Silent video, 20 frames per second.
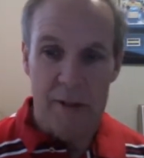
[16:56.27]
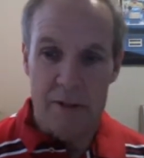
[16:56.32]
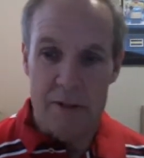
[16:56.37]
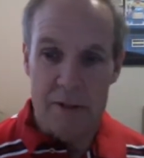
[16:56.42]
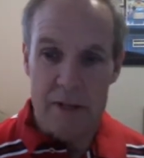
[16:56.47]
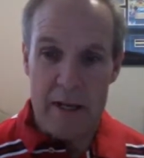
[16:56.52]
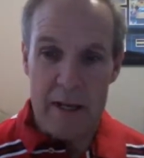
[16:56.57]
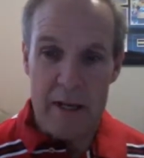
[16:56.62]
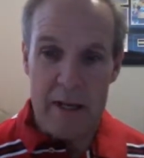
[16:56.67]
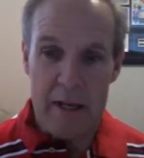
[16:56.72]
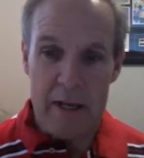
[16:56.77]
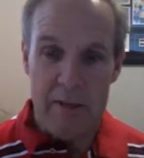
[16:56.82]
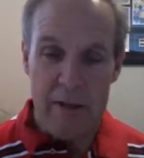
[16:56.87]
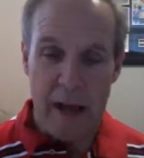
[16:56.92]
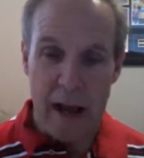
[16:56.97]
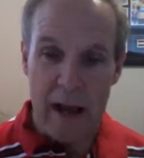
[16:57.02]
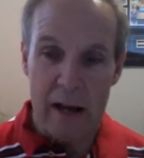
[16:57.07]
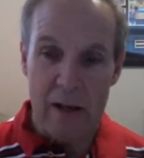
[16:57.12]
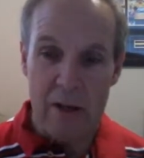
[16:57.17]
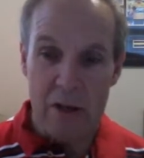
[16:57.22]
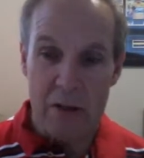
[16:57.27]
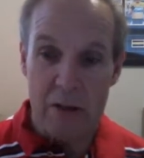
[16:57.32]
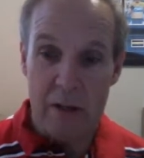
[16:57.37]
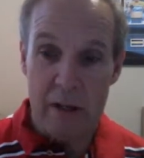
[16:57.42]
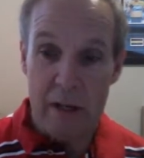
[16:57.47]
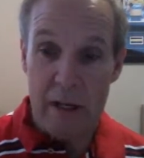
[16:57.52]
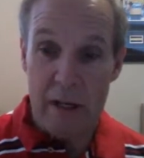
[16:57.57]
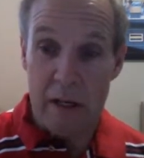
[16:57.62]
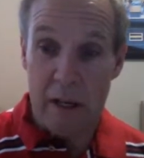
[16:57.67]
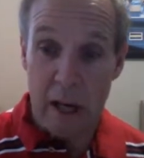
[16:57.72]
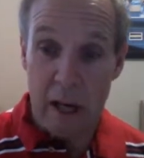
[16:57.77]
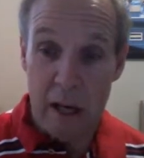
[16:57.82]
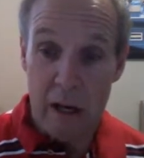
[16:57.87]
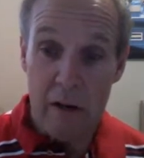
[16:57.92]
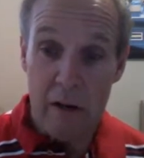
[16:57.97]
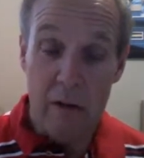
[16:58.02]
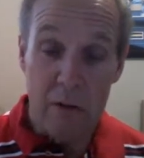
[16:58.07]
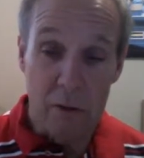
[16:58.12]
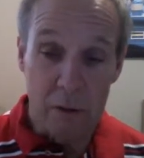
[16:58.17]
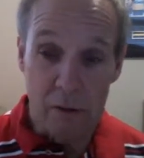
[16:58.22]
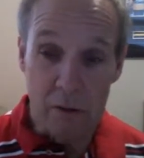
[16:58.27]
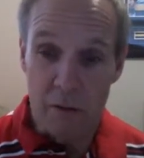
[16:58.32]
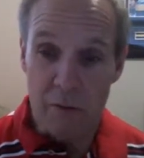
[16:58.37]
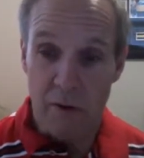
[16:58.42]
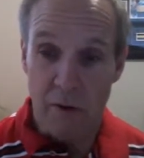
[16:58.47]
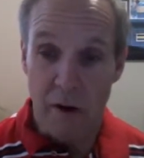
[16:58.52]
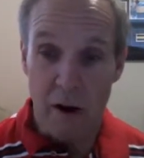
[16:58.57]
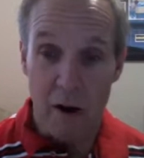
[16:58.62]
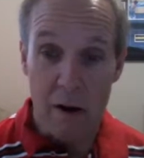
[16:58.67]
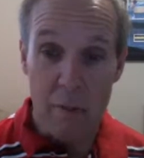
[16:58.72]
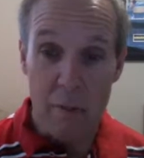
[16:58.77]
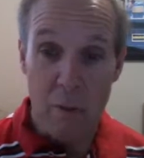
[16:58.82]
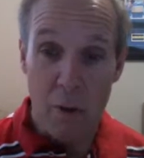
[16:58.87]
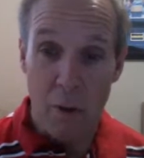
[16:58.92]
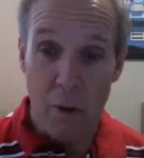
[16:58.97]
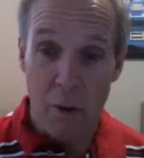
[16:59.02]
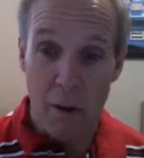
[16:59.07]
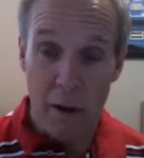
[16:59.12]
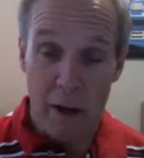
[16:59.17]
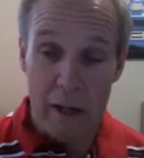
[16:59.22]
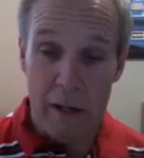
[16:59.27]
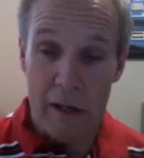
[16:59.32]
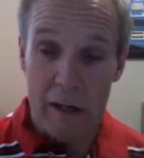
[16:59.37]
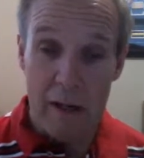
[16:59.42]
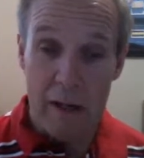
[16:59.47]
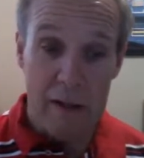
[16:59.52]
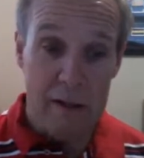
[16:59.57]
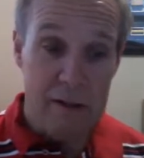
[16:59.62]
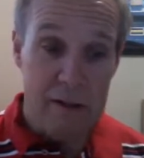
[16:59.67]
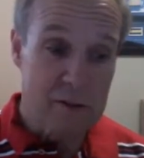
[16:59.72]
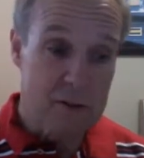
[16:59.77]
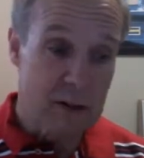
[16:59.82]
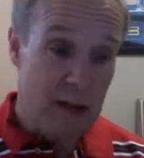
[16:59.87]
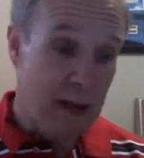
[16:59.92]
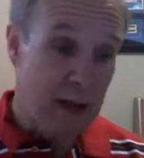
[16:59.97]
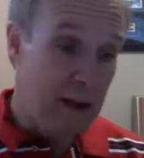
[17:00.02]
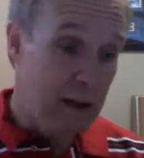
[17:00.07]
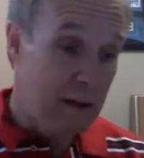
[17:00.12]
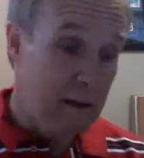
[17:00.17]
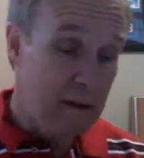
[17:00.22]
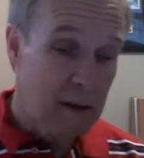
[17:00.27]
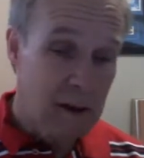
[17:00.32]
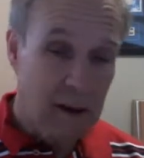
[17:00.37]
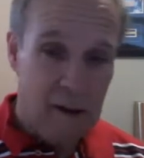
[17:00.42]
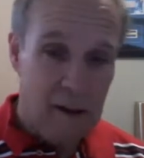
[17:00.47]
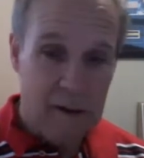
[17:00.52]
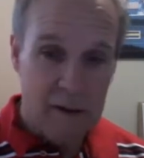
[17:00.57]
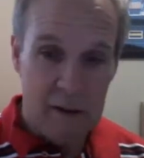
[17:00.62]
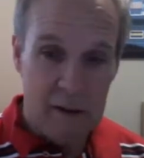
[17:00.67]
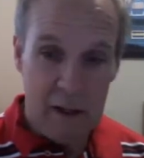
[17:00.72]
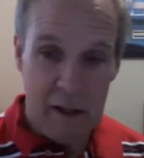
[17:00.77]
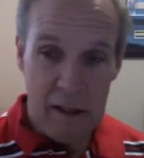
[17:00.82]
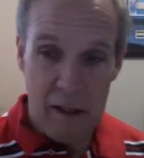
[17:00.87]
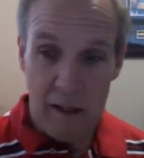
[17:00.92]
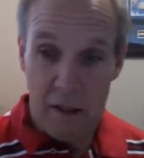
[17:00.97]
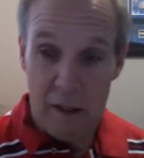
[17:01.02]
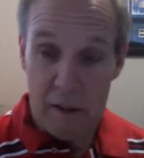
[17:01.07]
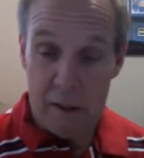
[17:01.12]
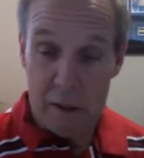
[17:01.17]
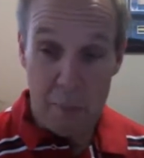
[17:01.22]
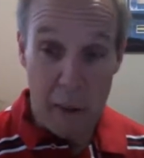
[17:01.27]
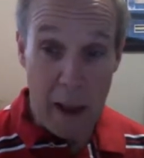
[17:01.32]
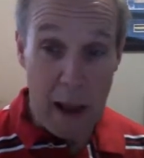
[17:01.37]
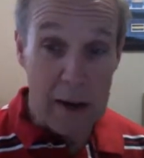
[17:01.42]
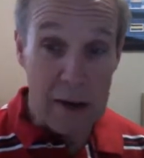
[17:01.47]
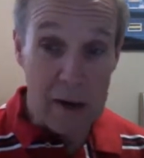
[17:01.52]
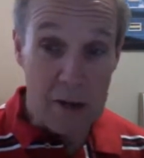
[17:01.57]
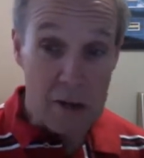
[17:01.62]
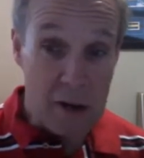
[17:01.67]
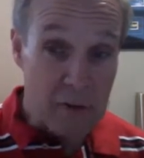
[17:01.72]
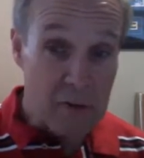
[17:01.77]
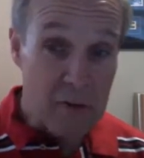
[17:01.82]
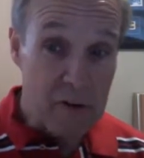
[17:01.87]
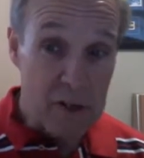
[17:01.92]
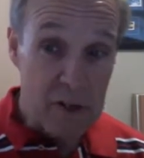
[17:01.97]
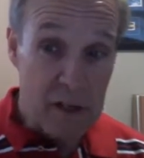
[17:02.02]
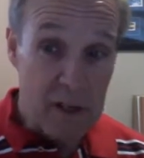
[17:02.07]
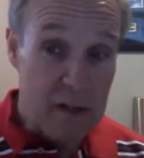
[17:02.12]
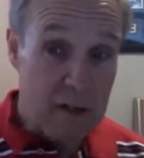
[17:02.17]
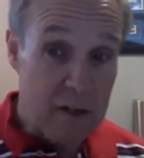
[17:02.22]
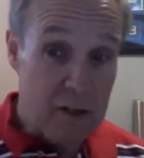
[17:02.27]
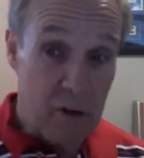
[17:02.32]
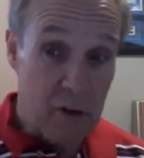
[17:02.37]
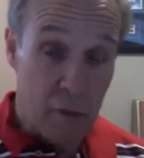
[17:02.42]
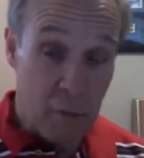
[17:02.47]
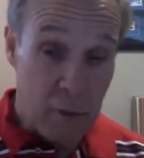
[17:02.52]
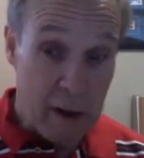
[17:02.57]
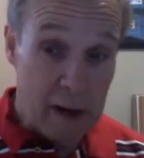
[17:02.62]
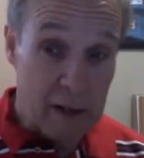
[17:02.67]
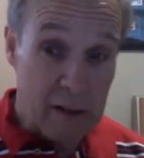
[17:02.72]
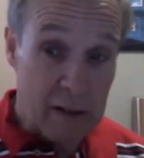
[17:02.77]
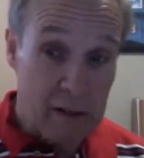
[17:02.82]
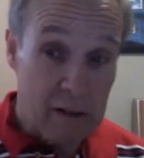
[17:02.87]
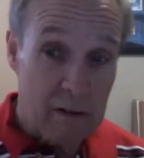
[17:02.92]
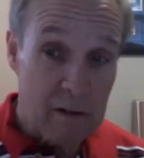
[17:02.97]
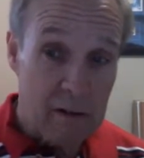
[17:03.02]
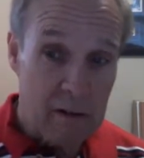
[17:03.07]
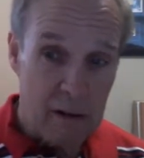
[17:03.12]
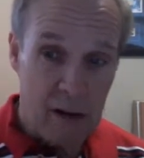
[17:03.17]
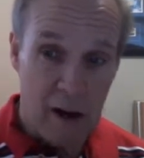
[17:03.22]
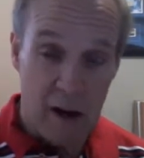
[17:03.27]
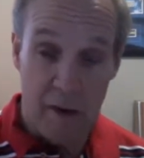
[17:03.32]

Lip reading: disease actually killed far more Indians than the Spanish ever did in direct